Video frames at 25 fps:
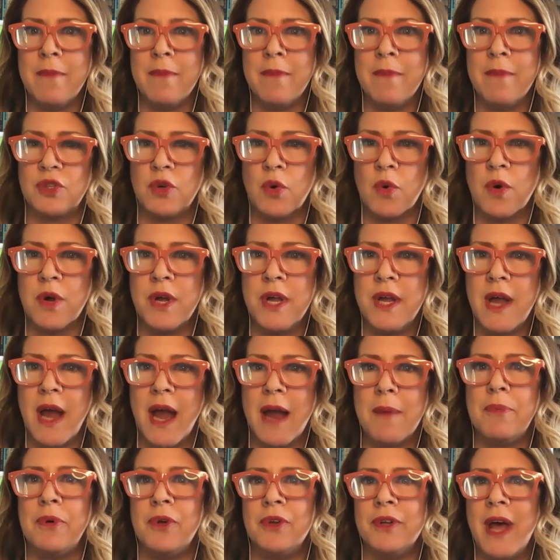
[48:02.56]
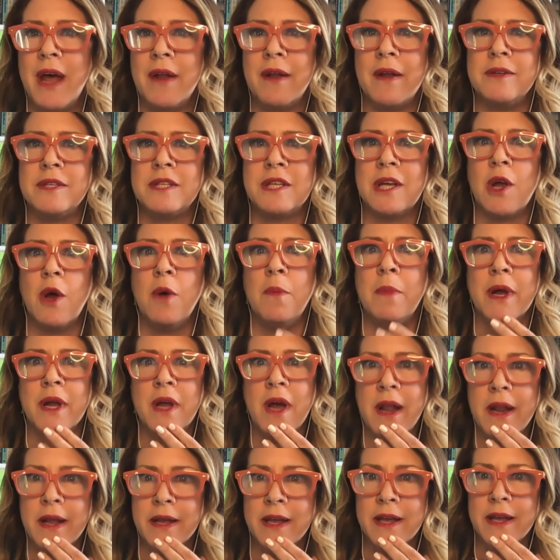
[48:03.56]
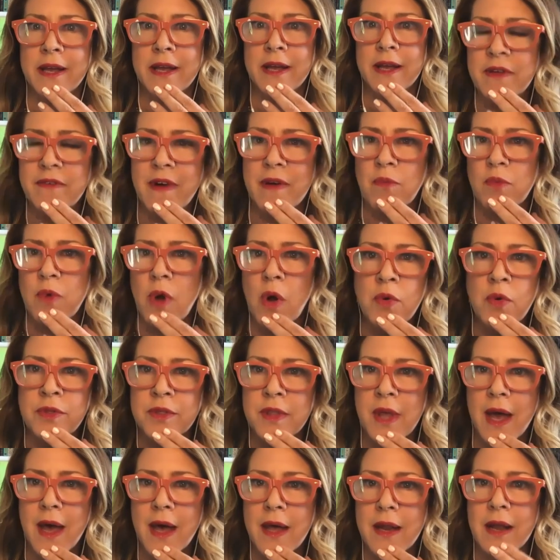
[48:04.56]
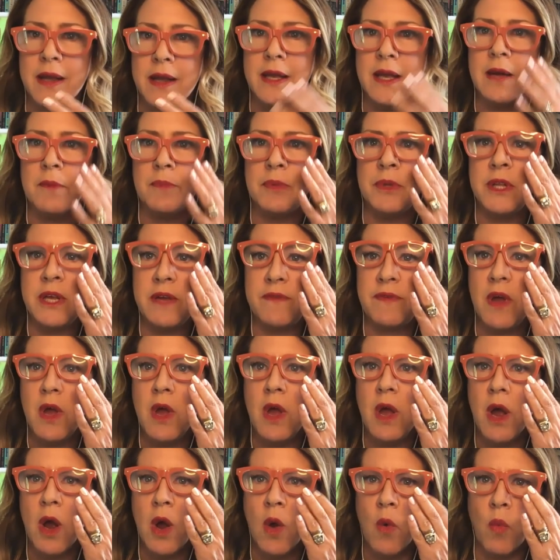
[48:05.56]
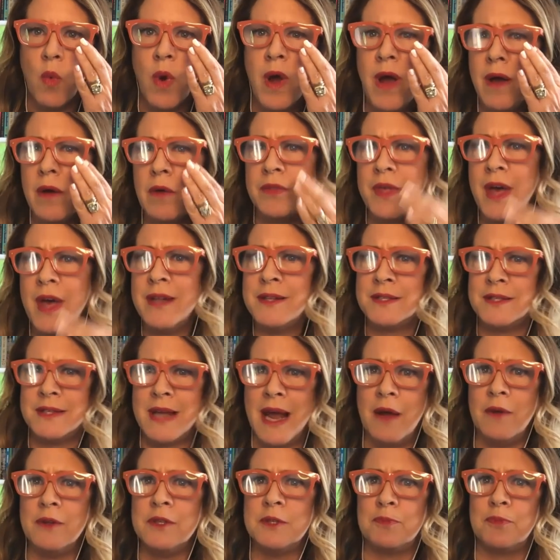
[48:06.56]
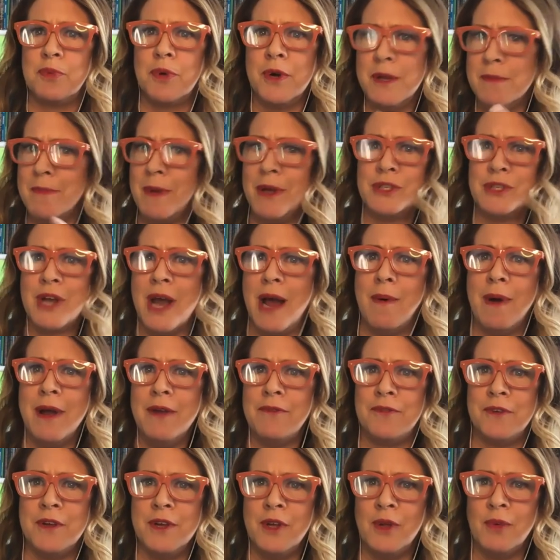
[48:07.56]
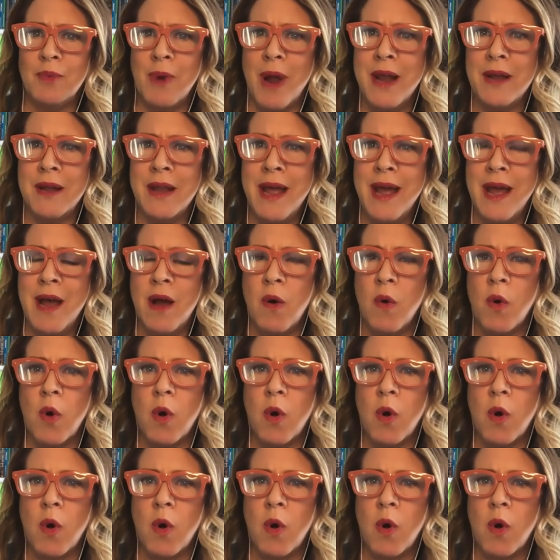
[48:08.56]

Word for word: my story. I pulled mm-hmm. out and I was like, oh my God, I can't believe I wrote that. I can't yeah. believe, wow, that sounds pretty much how I feel right now.